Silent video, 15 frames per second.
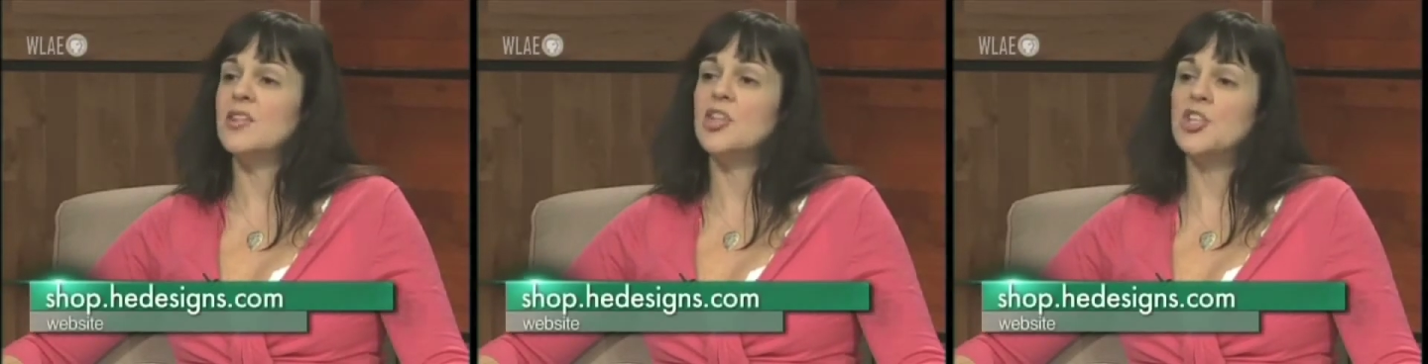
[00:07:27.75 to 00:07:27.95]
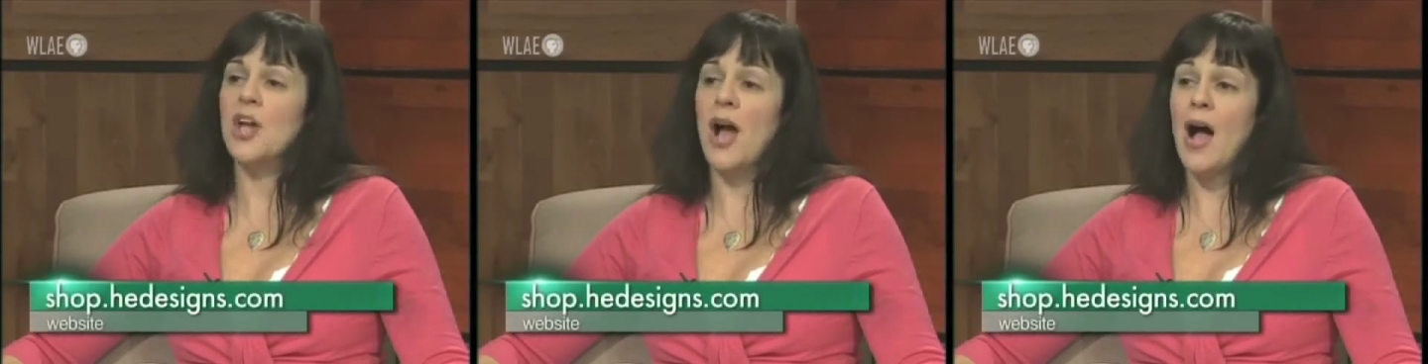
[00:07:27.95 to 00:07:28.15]

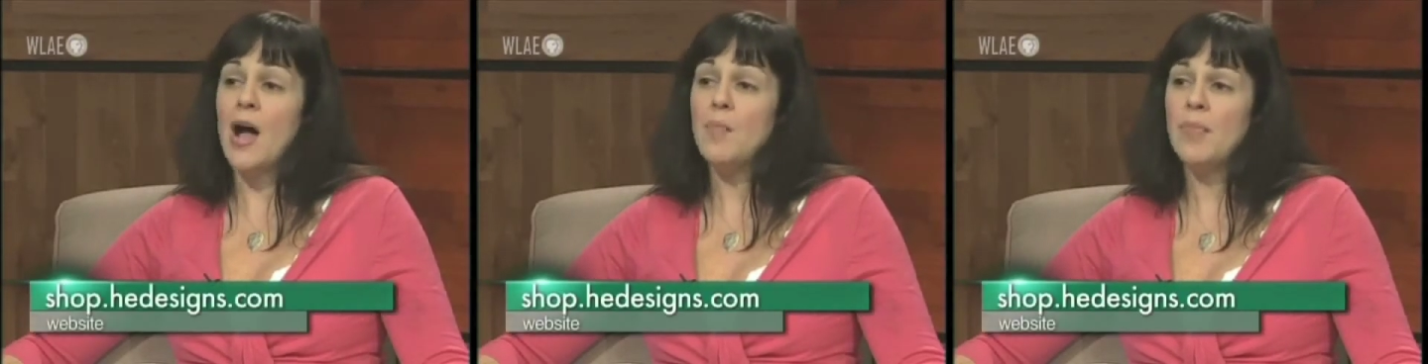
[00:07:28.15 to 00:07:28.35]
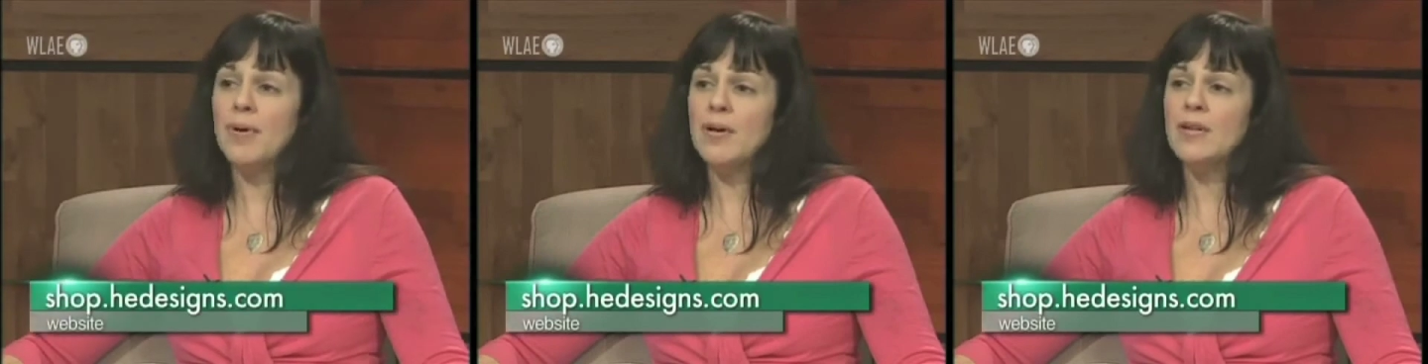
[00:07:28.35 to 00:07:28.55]

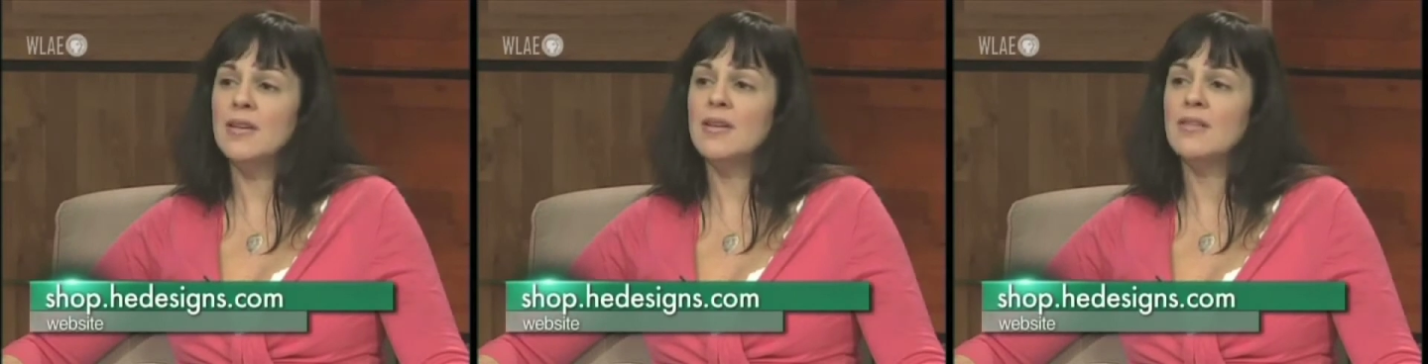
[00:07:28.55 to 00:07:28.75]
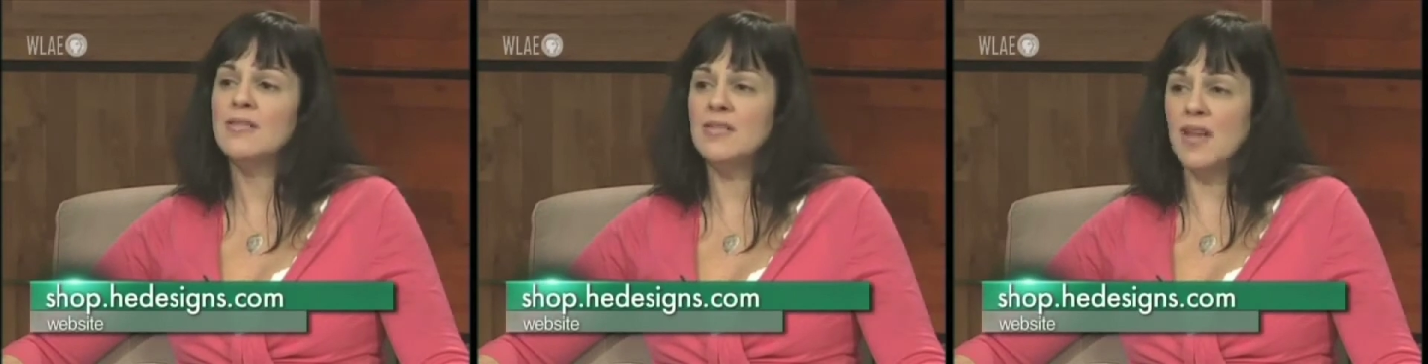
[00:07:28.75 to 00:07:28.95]

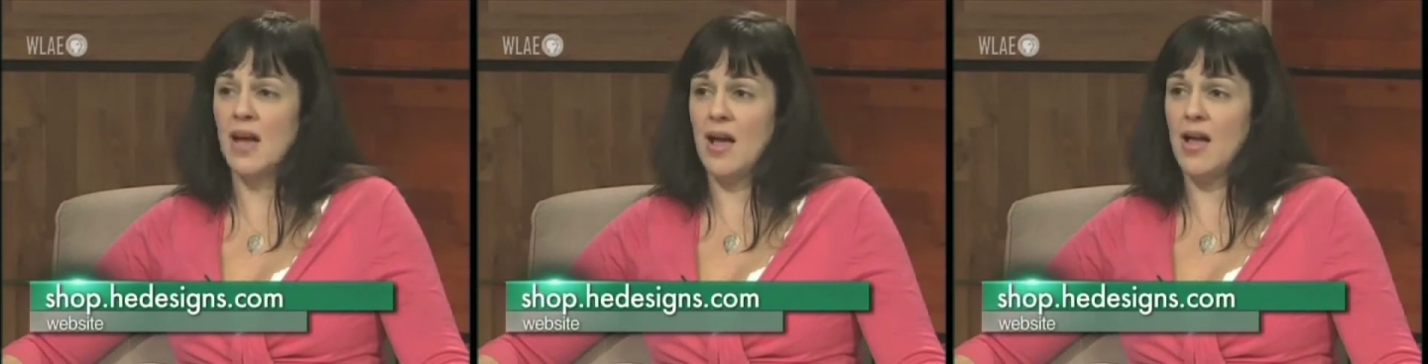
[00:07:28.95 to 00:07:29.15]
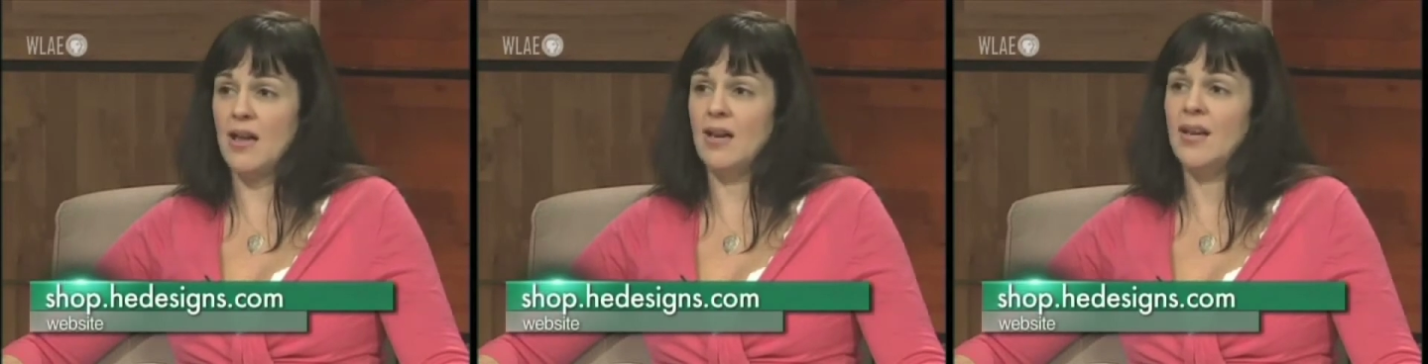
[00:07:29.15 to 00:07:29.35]

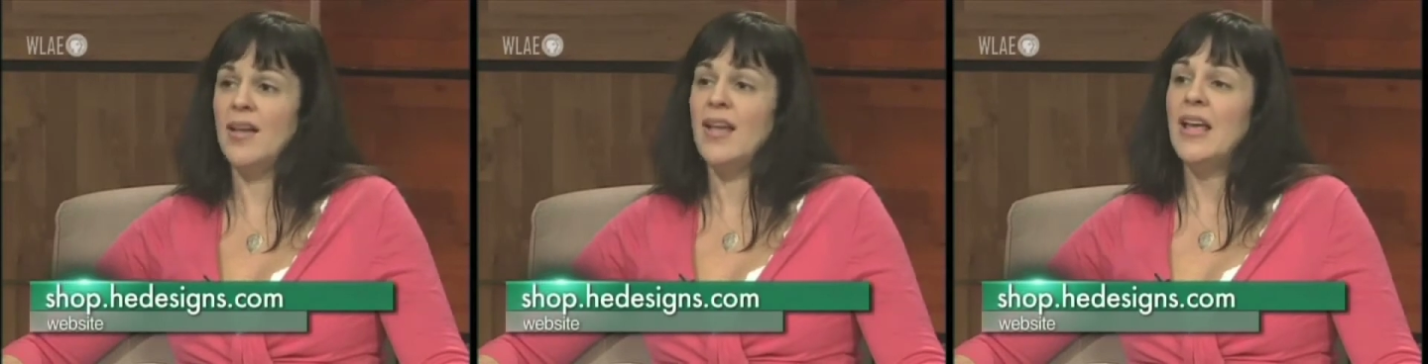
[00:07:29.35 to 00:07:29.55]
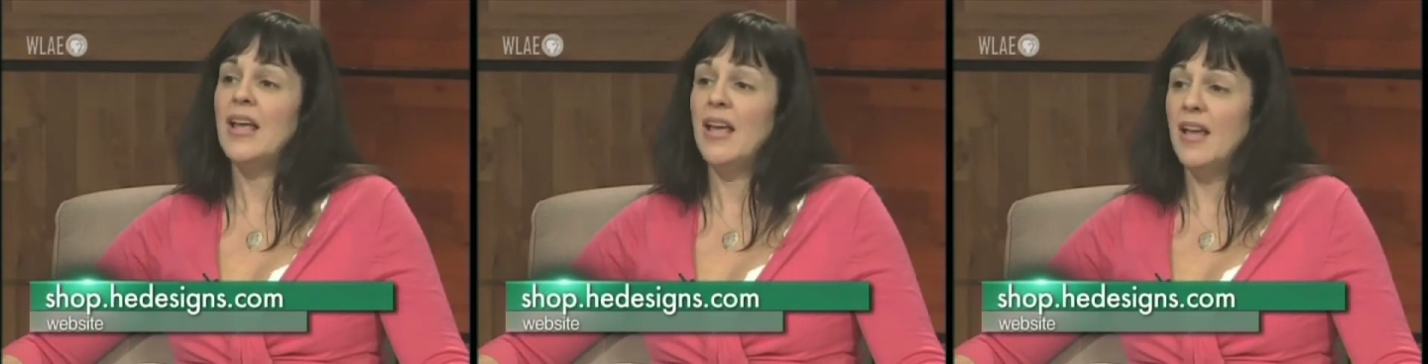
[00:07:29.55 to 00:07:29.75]

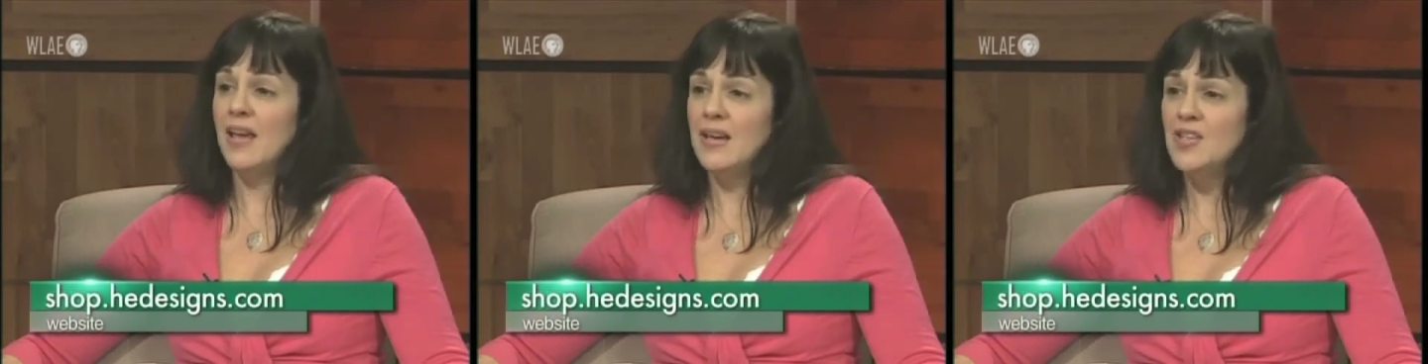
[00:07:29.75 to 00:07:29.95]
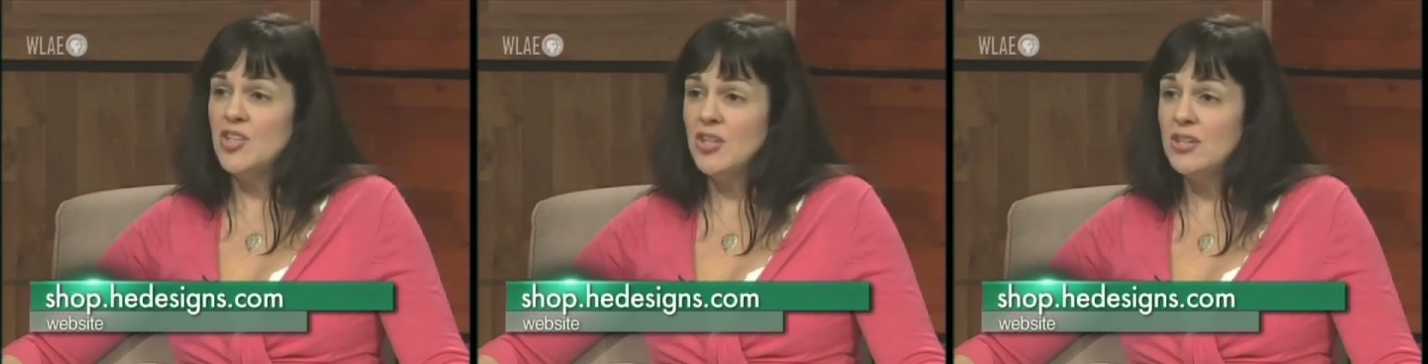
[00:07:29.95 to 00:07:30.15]

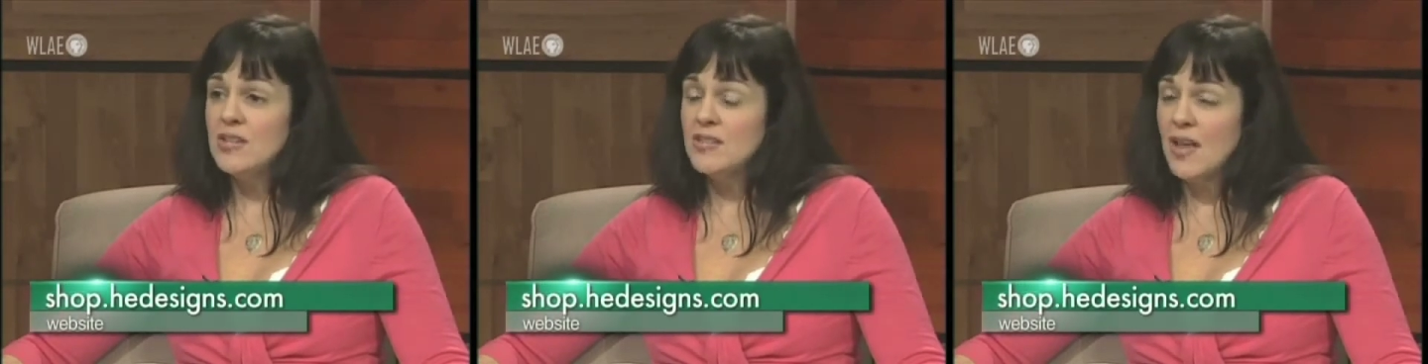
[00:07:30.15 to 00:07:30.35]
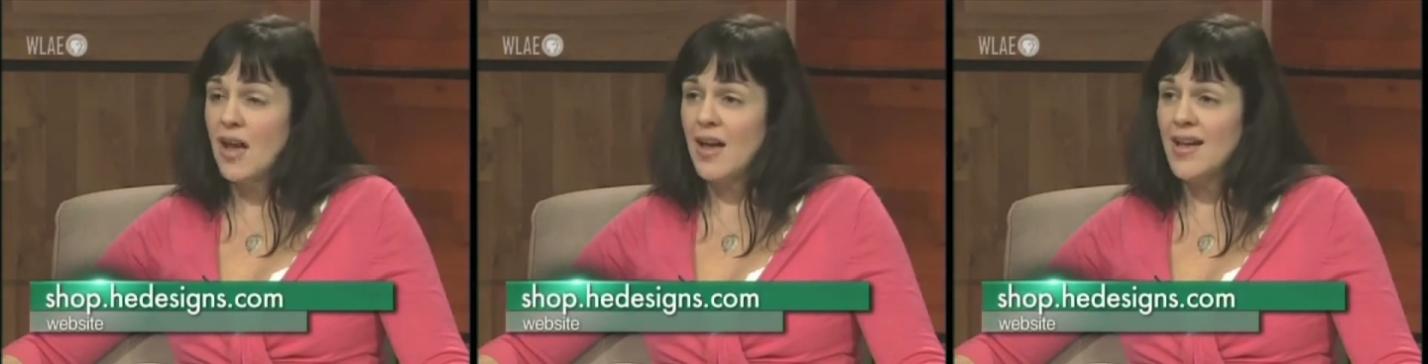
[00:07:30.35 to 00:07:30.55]

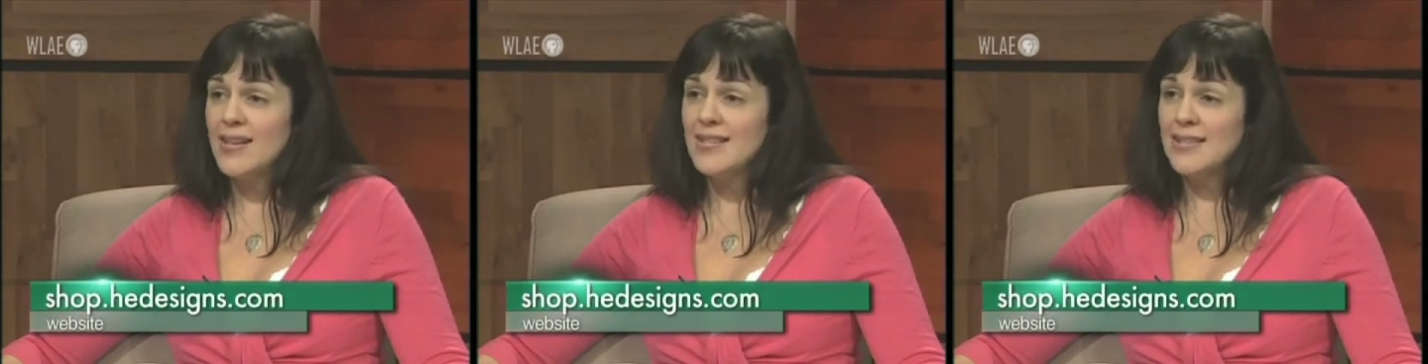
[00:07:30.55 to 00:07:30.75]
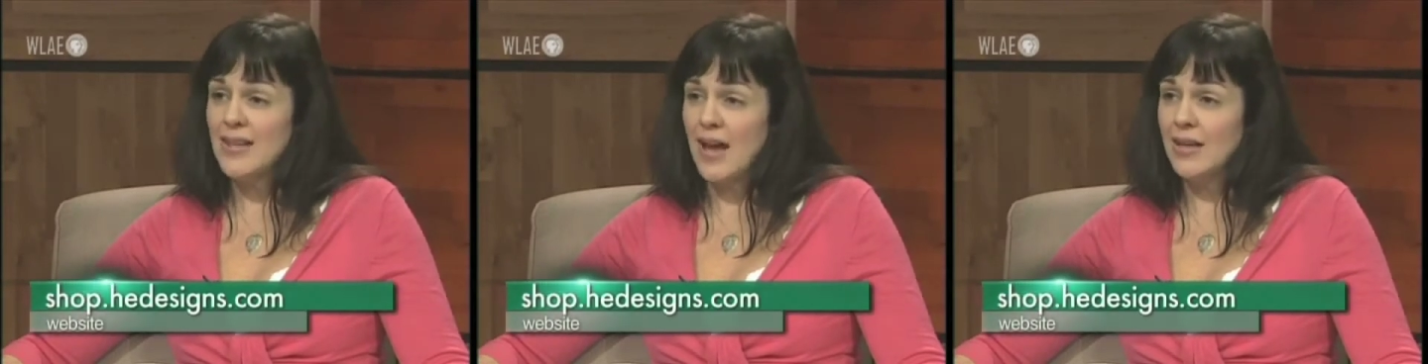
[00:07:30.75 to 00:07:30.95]

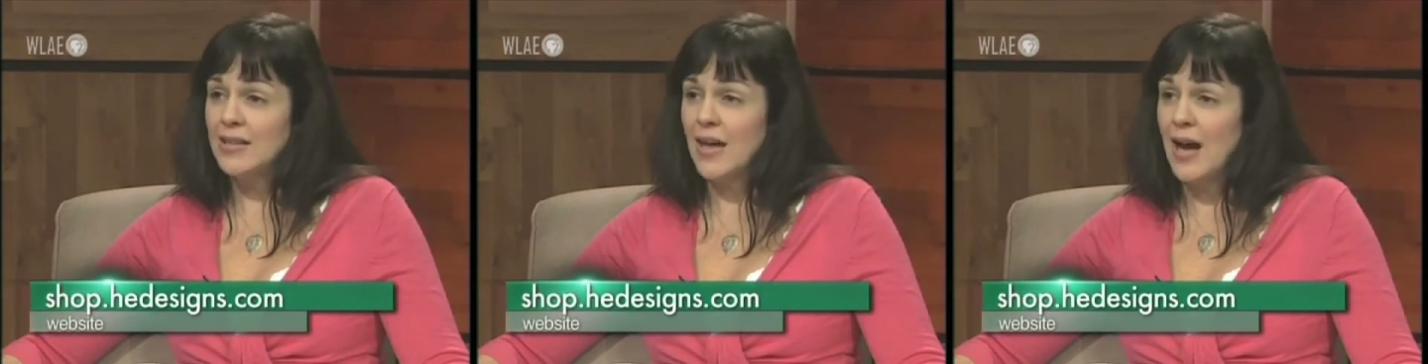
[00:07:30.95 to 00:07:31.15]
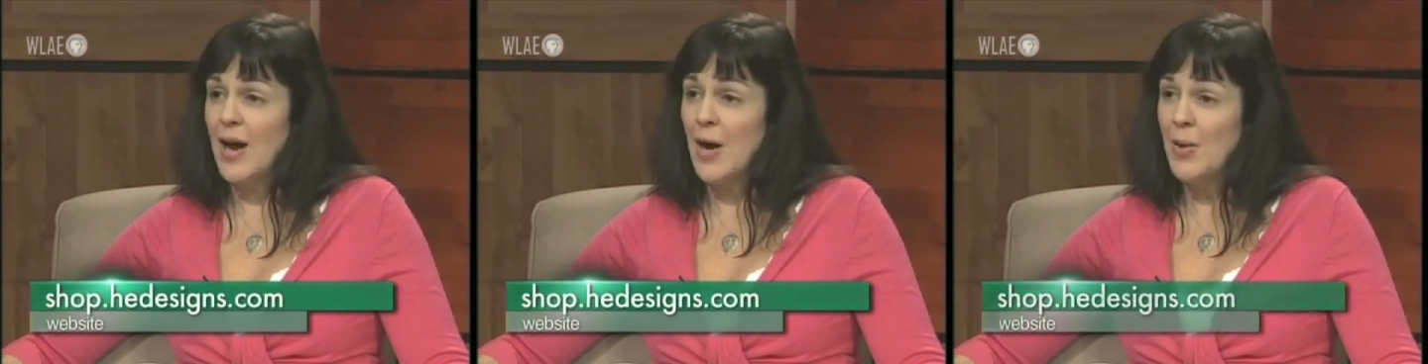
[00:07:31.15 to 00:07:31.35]

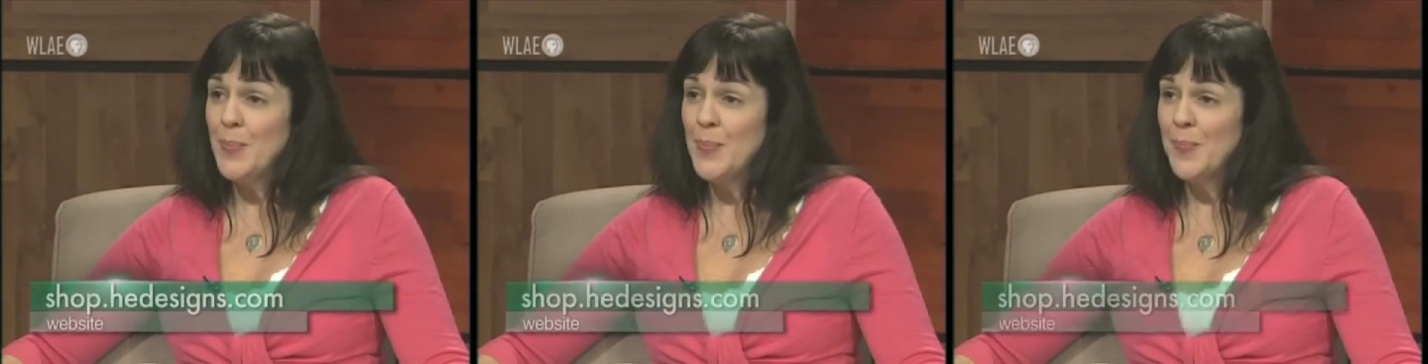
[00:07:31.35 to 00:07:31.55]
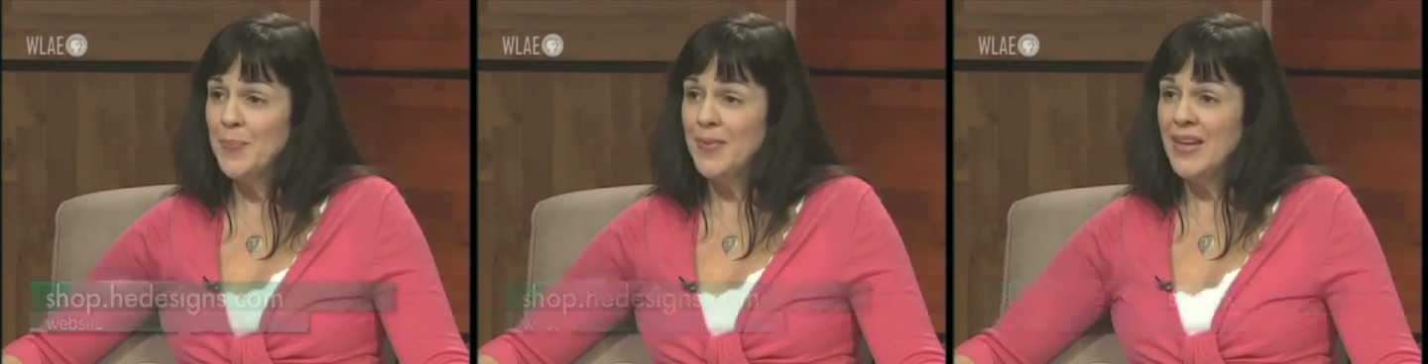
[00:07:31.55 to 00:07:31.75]
shop.hedesigns.com,